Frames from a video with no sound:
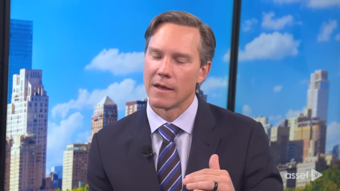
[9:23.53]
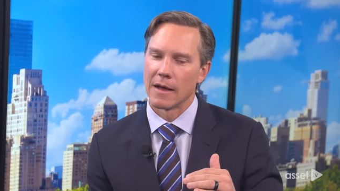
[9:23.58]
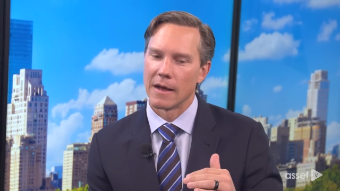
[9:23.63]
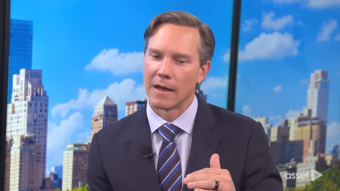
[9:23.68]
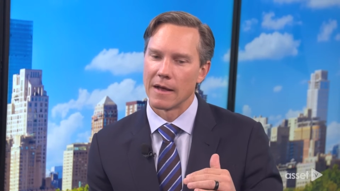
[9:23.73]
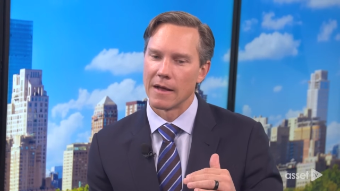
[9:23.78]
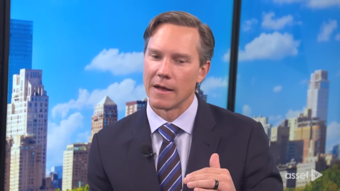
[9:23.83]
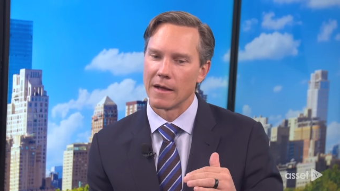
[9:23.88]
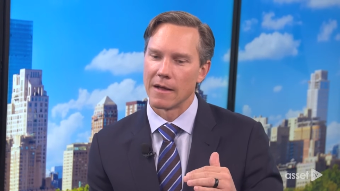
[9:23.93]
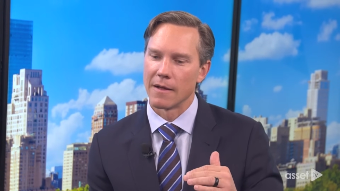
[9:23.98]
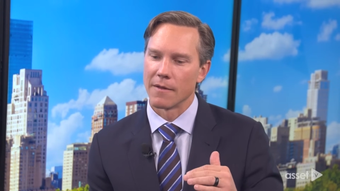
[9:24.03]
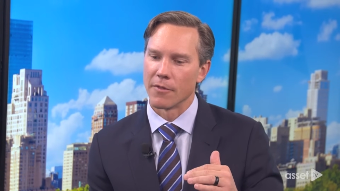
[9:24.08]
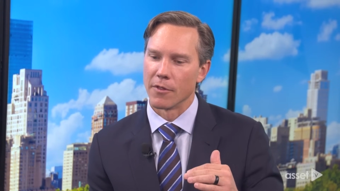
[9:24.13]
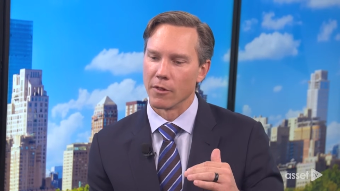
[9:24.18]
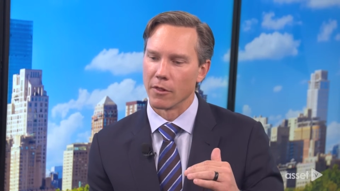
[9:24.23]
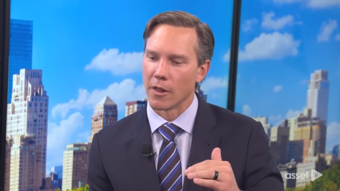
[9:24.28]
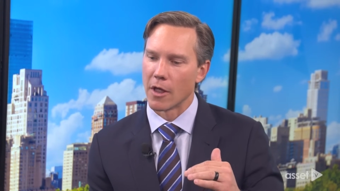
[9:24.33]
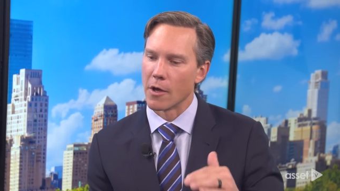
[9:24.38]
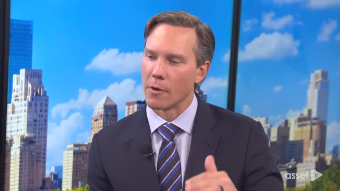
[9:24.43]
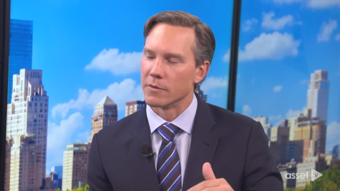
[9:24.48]
the
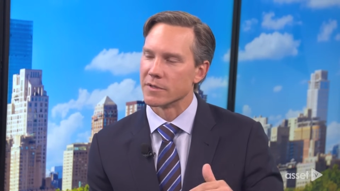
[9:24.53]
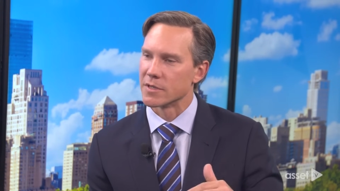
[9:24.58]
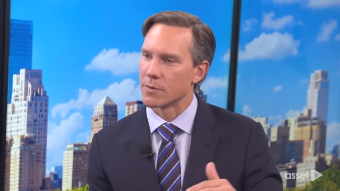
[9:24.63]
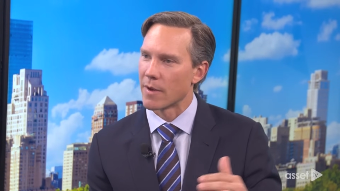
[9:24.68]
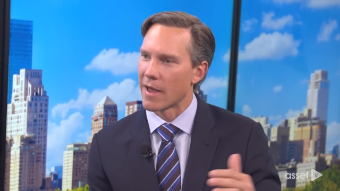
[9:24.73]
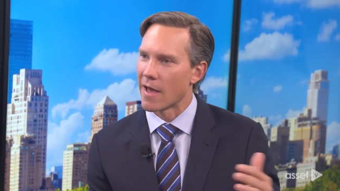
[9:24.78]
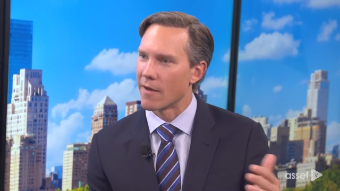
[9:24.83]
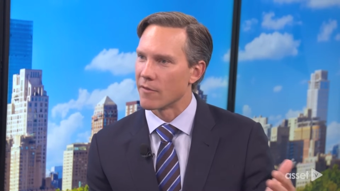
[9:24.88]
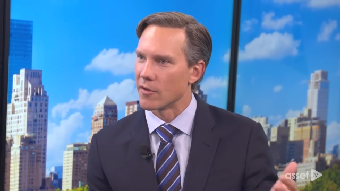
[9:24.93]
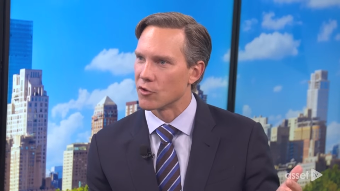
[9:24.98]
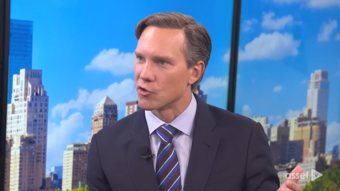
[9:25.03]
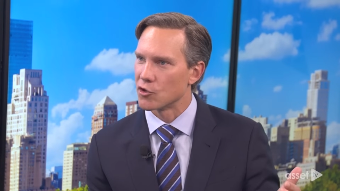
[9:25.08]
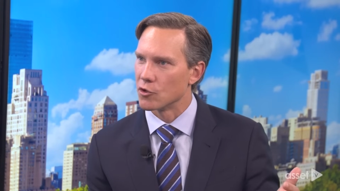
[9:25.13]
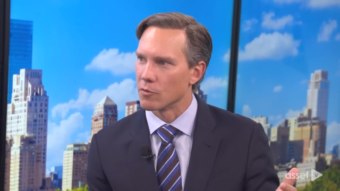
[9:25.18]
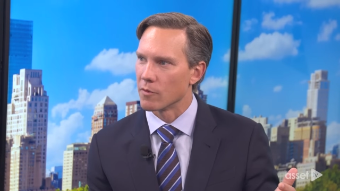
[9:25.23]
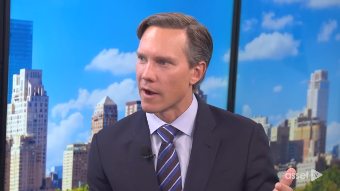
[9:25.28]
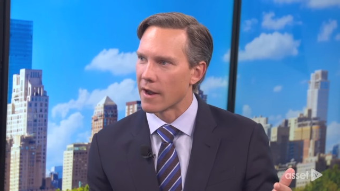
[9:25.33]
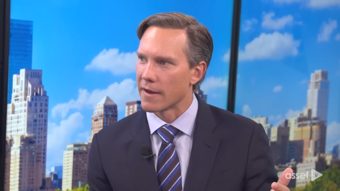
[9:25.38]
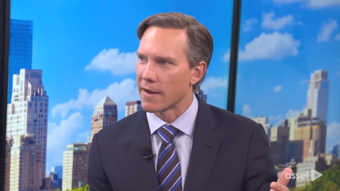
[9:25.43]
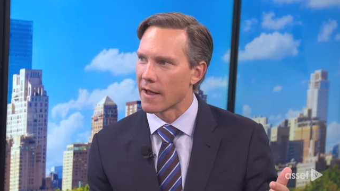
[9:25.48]
loans that we have
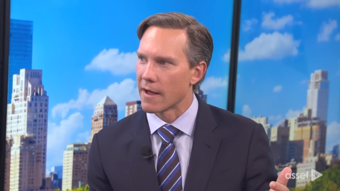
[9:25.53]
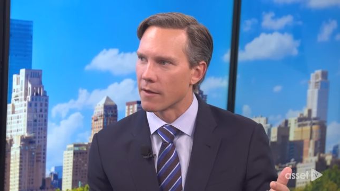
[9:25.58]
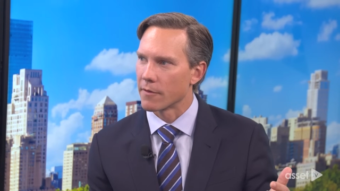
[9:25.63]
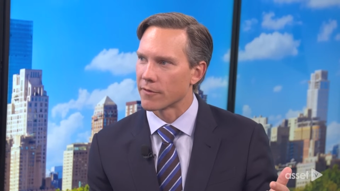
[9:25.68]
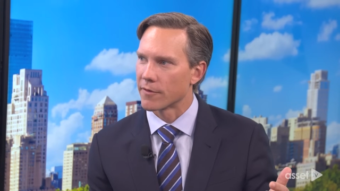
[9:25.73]
issued right now.